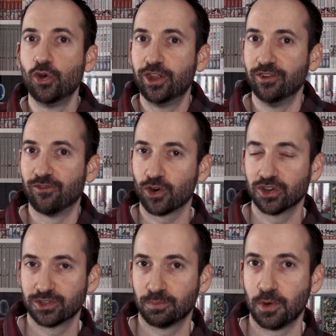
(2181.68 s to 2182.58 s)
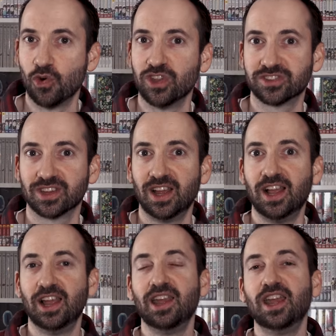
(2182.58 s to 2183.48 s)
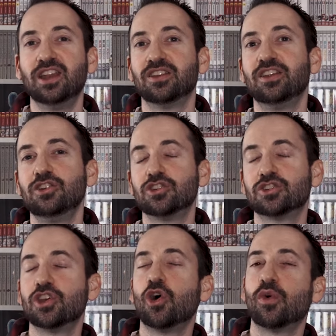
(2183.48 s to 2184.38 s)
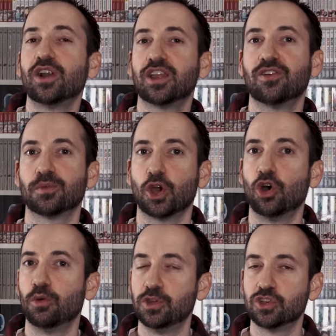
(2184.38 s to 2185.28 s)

rooting for his opponents and you just don't want to give up the hope.